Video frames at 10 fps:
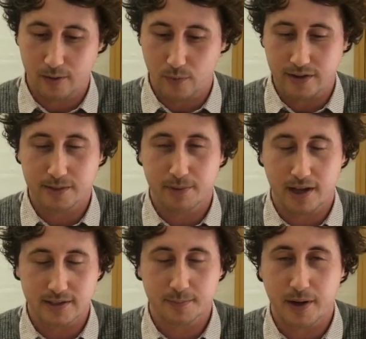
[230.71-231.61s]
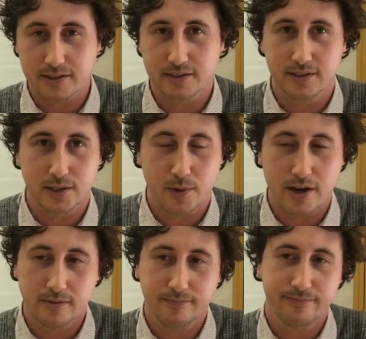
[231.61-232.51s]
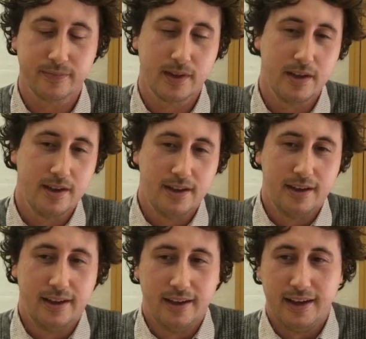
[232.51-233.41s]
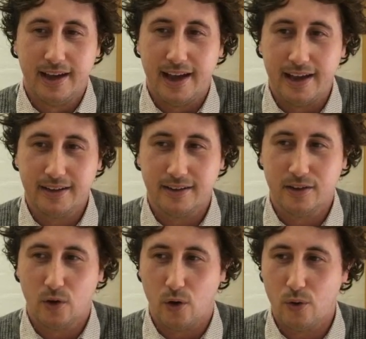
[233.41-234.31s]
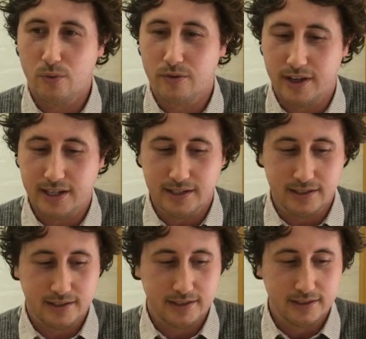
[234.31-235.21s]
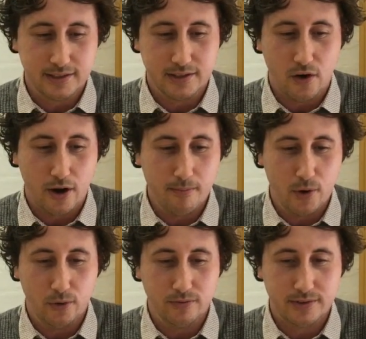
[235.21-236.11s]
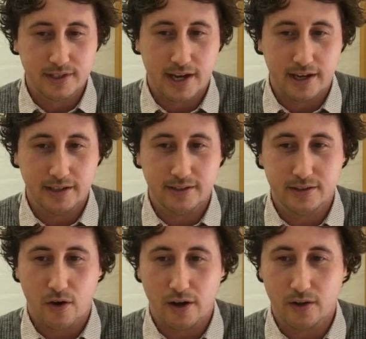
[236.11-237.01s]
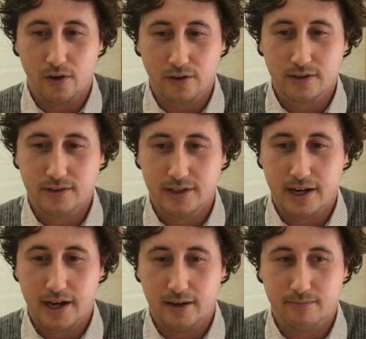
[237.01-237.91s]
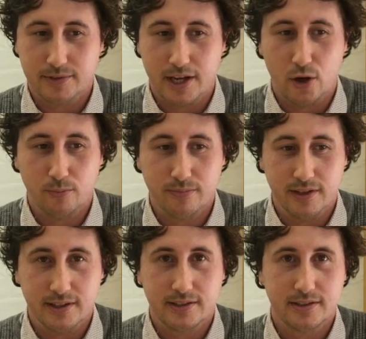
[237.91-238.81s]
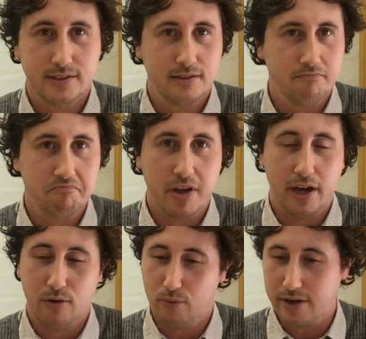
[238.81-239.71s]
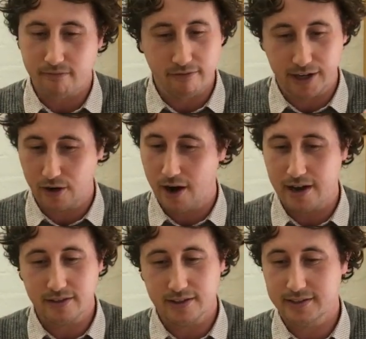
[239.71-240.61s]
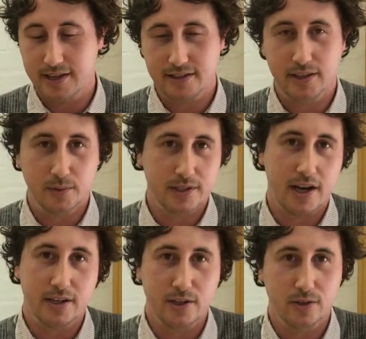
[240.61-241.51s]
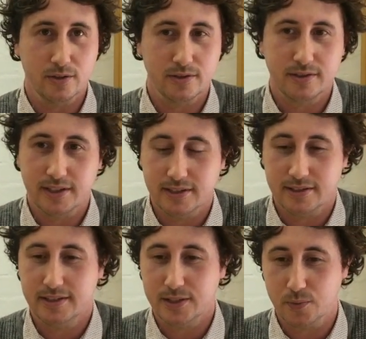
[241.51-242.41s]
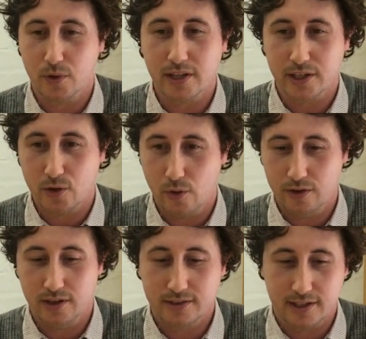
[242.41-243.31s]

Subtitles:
where this plaza space is situated. And all these design moves and dialogue to help this reinvigorate this centre that was unused is really good, and it